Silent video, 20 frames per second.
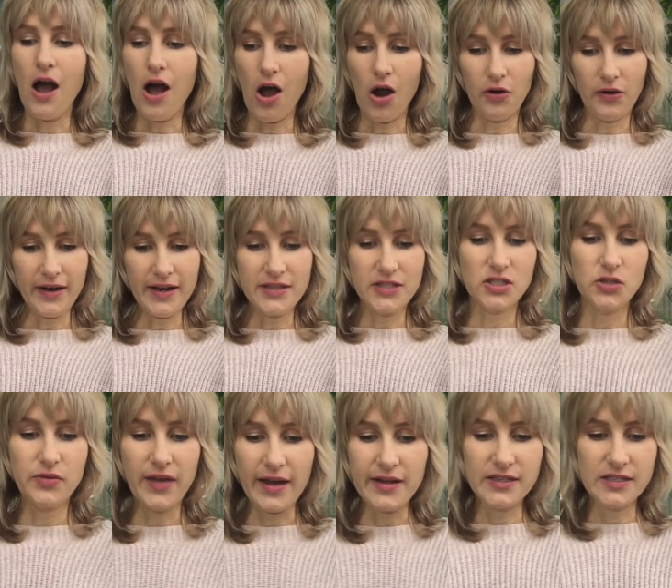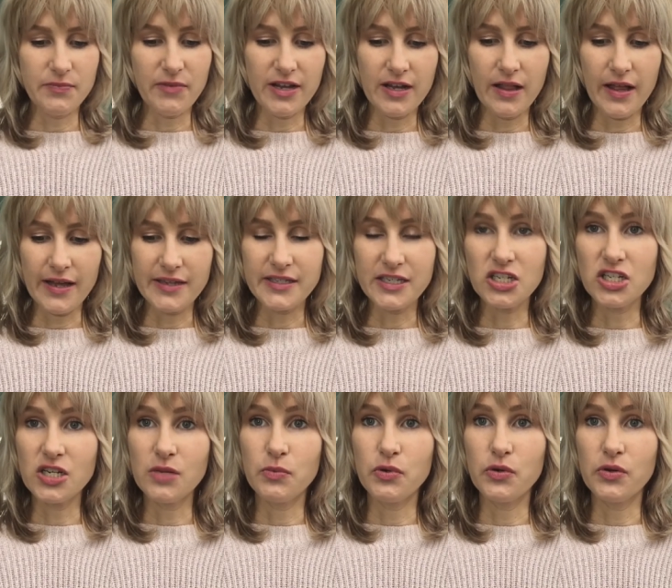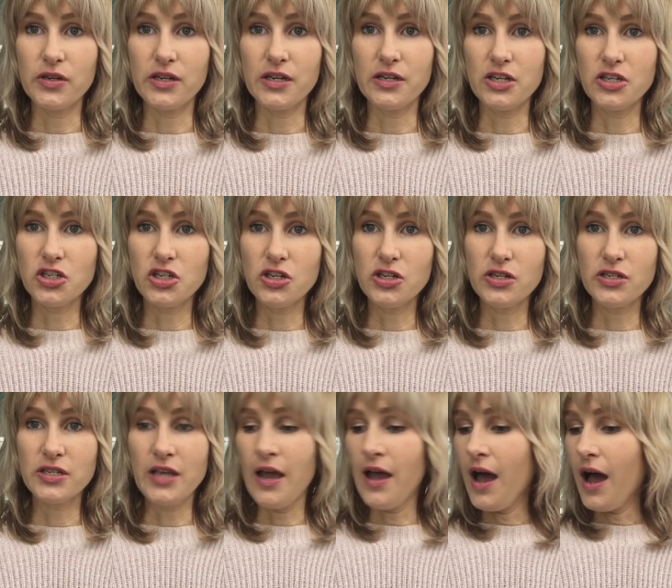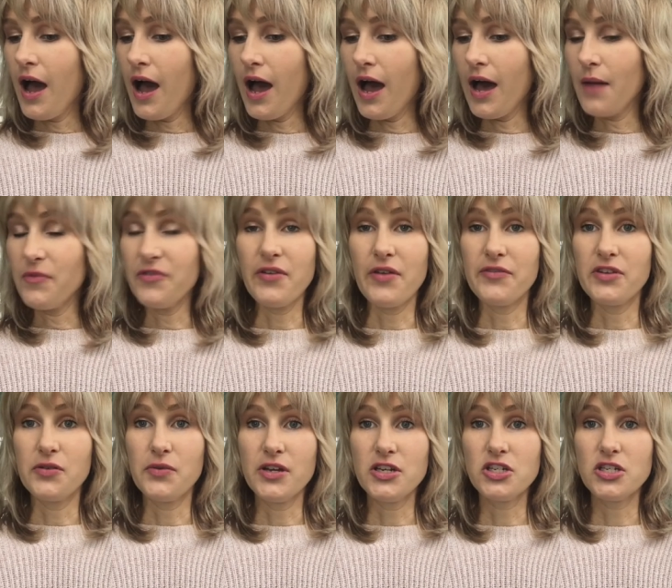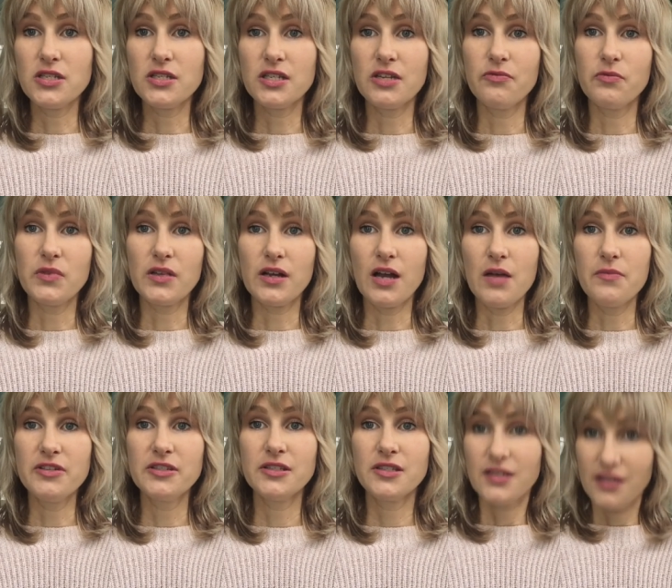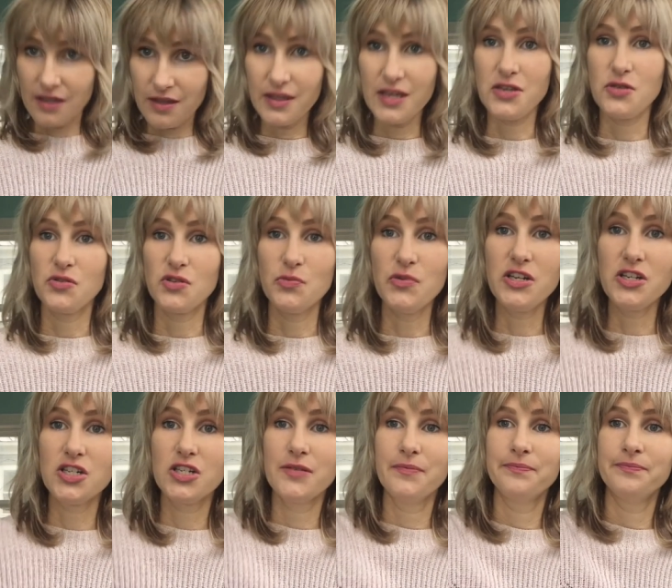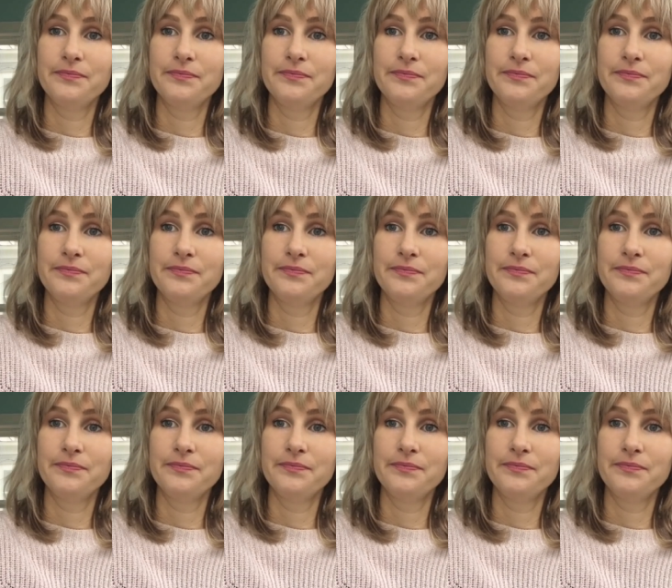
All right, so that is my classic shampoo and conditioners. Um, if you have any questions, leave them in the comments. Thank you so much.